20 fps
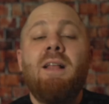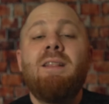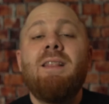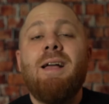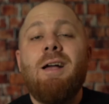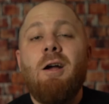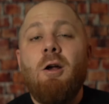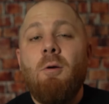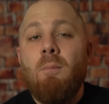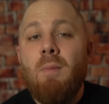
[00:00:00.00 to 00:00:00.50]

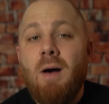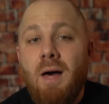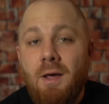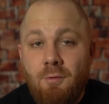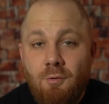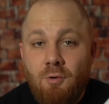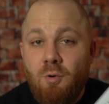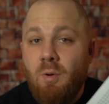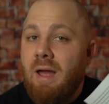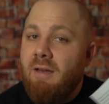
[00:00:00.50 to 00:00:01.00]
like our
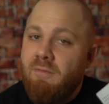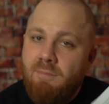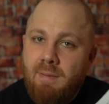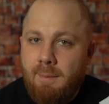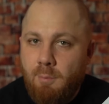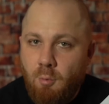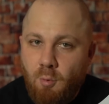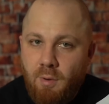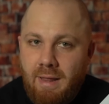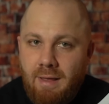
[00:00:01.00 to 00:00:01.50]
modern graph
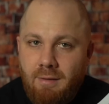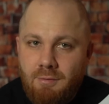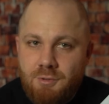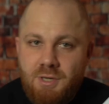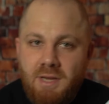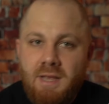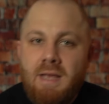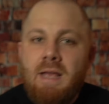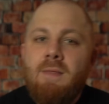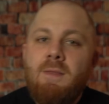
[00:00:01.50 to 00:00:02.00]
paper
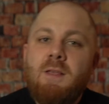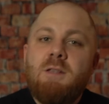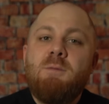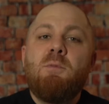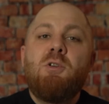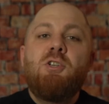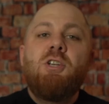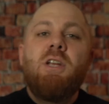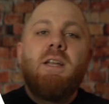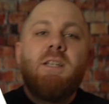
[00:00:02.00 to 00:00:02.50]
analogy. This
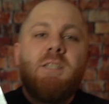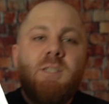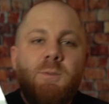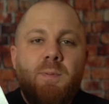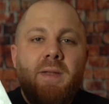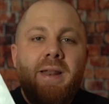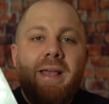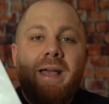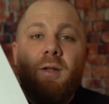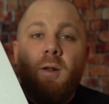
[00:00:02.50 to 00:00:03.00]
machine is
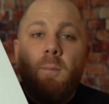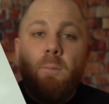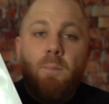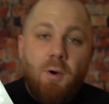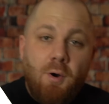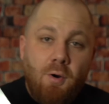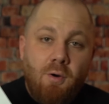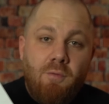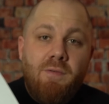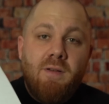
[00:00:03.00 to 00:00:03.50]
spitting out a
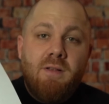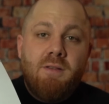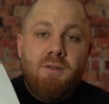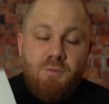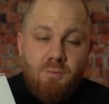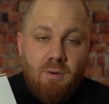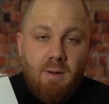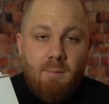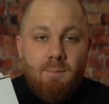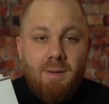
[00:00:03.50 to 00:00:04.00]
perfect
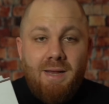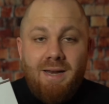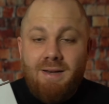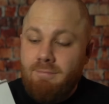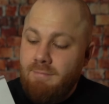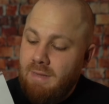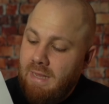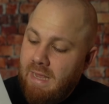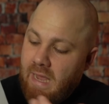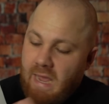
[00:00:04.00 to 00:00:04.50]
drum beat,
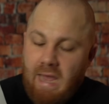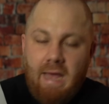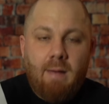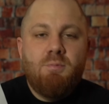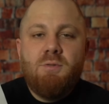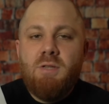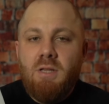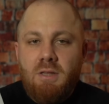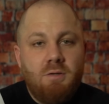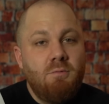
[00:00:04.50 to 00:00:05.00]

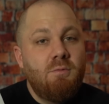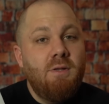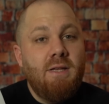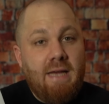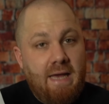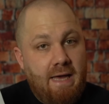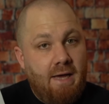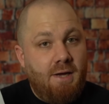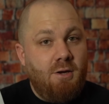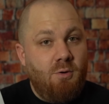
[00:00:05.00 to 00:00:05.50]

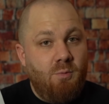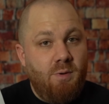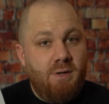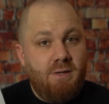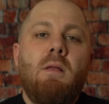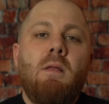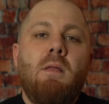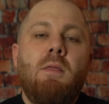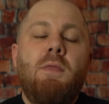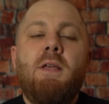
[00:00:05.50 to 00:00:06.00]
absolutely accurate.
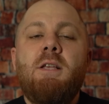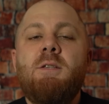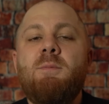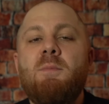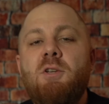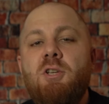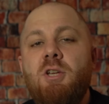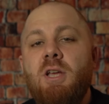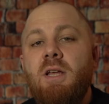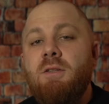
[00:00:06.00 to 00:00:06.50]
These
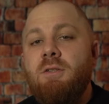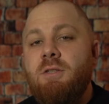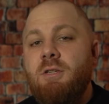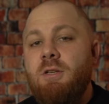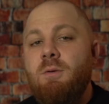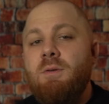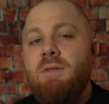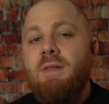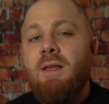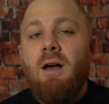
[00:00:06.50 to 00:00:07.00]
machines
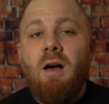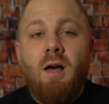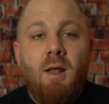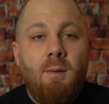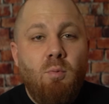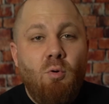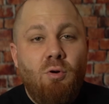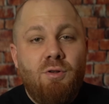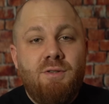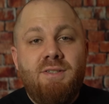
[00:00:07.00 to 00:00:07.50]
use the
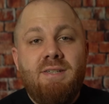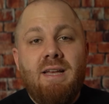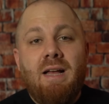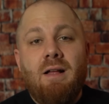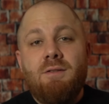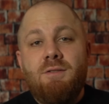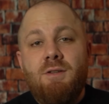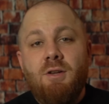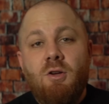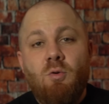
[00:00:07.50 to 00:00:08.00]
onboard
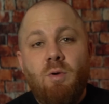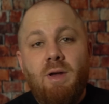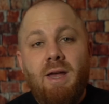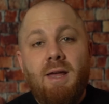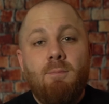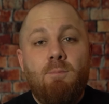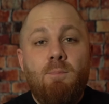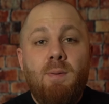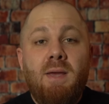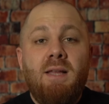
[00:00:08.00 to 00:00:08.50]
sounds to
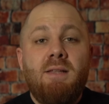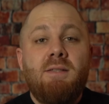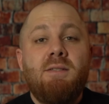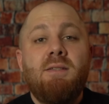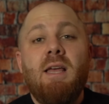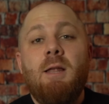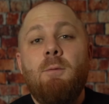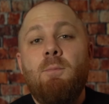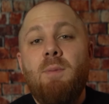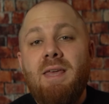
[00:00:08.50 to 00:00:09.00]
create beats
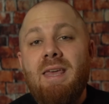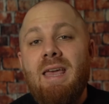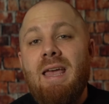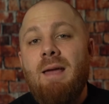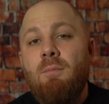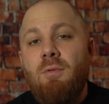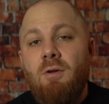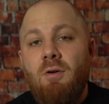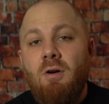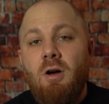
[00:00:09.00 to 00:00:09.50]
and
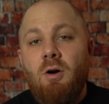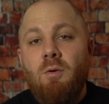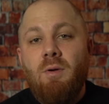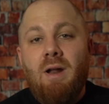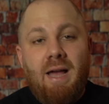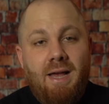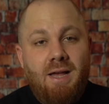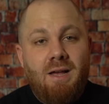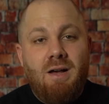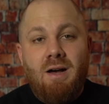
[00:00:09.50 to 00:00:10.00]
became their own
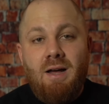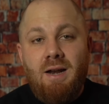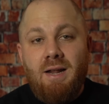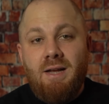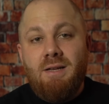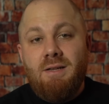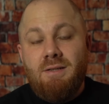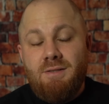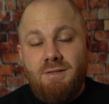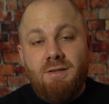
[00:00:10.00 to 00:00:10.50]

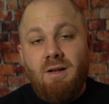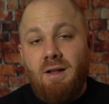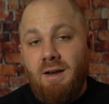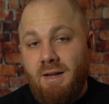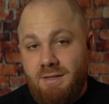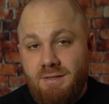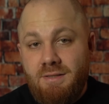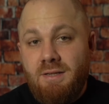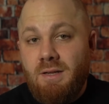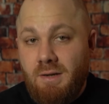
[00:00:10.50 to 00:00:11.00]
iconic
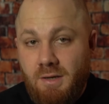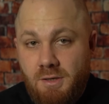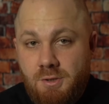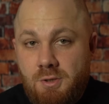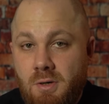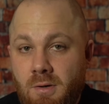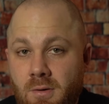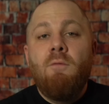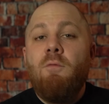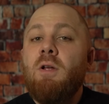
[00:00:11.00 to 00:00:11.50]
sonic
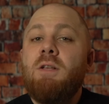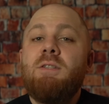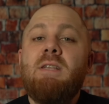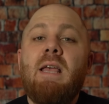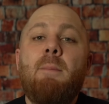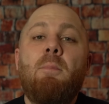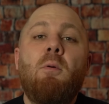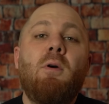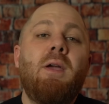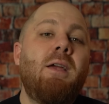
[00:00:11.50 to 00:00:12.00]
signature. For
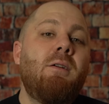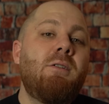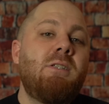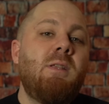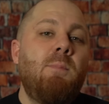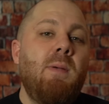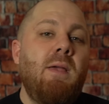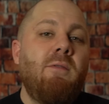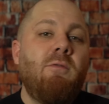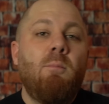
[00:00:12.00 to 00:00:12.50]
example, here's the
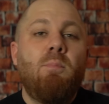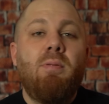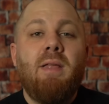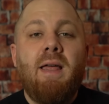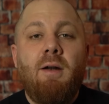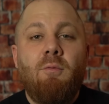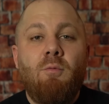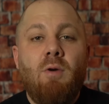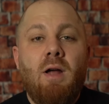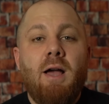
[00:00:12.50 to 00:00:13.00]
beat from
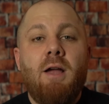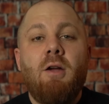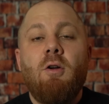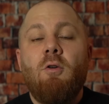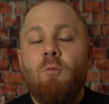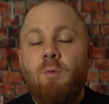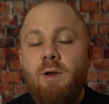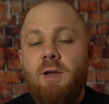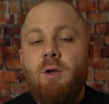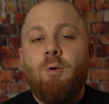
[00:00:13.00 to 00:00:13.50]
Planet Rock
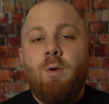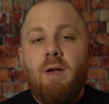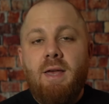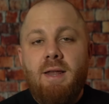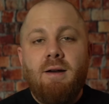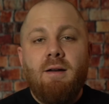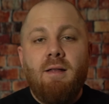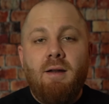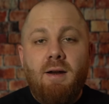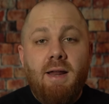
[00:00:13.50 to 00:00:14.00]

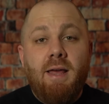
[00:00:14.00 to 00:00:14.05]
recreated on an